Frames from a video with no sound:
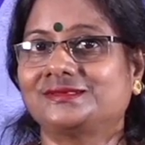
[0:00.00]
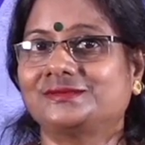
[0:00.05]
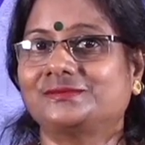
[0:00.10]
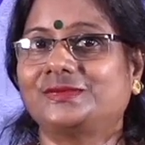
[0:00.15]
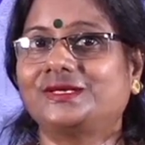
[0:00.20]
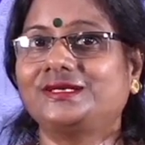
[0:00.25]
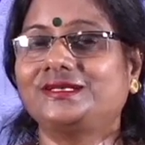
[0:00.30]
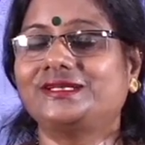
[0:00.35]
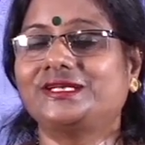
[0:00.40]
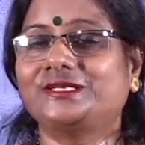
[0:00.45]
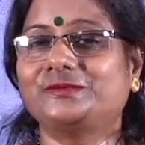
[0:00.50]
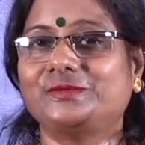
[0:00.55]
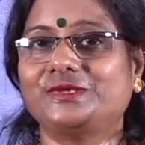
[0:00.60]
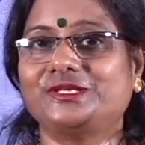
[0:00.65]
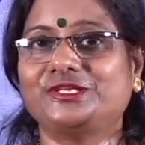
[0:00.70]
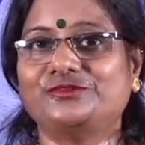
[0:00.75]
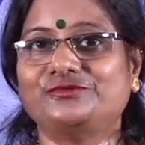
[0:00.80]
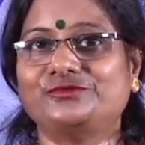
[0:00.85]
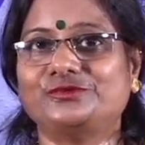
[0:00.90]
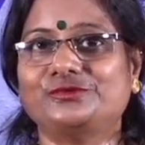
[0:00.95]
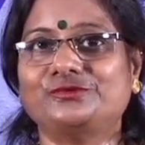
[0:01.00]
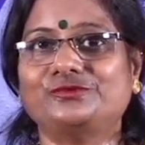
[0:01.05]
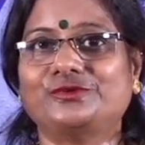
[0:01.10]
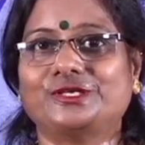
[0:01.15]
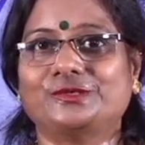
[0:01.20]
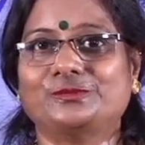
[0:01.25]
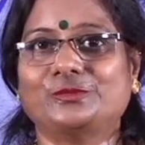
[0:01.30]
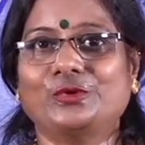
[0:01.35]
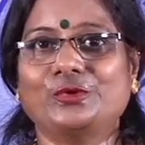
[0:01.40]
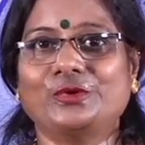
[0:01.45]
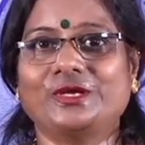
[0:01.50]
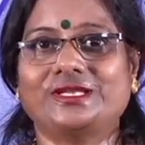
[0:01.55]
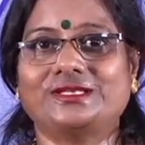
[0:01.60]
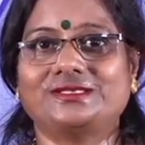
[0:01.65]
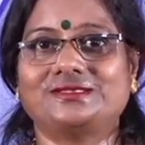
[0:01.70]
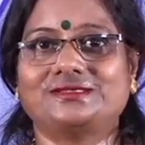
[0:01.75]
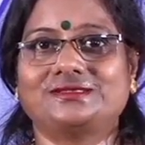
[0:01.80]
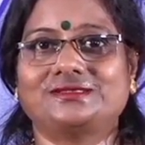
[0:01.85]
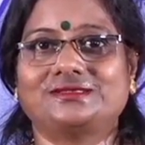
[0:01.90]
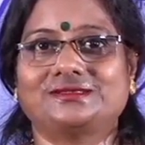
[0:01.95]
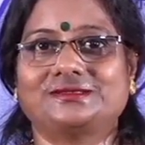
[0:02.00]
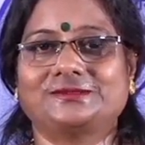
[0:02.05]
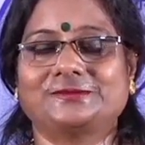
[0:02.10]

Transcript: But let me give you one more hint.